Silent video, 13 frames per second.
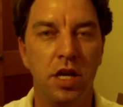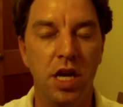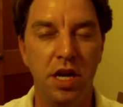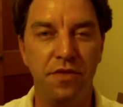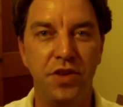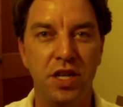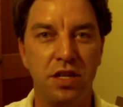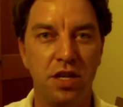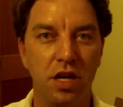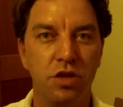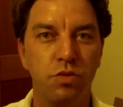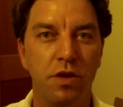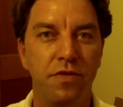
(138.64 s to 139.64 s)
If it
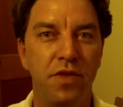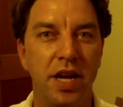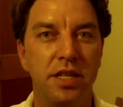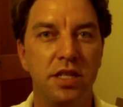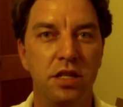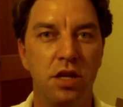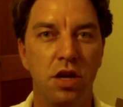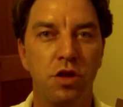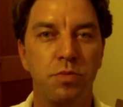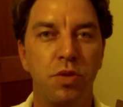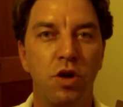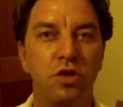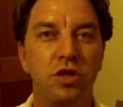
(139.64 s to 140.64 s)
does reflect another
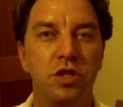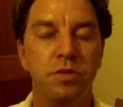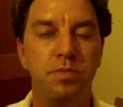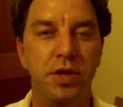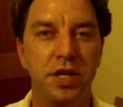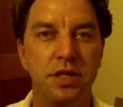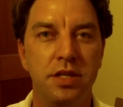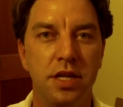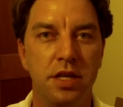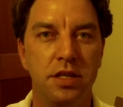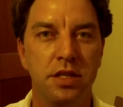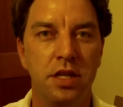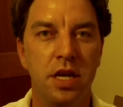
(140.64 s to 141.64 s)
person's
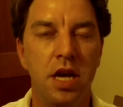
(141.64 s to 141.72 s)
business,